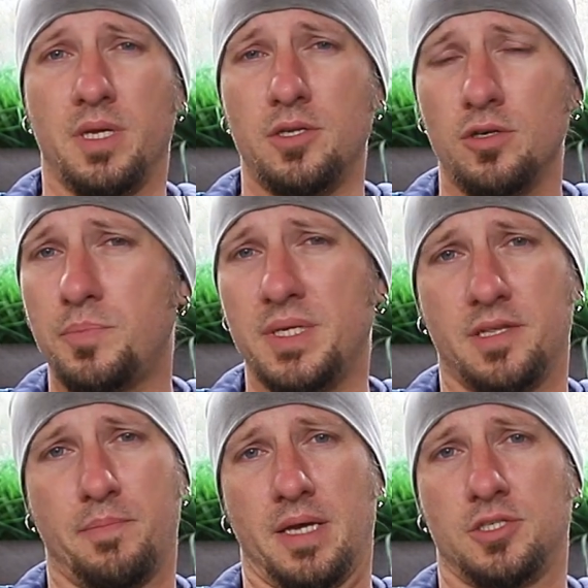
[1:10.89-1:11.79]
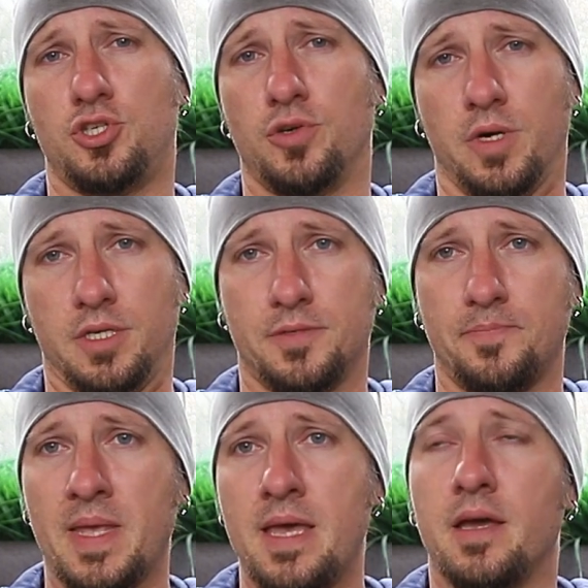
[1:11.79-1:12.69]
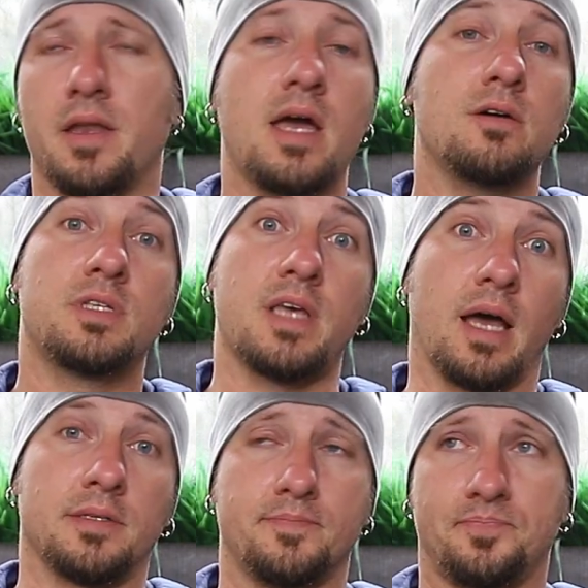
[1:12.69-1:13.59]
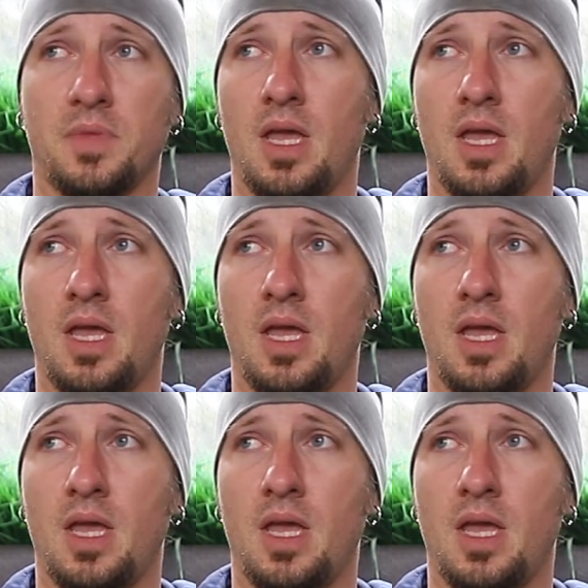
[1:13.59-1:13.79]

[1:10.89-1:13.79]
may not be the best choice. And how's that?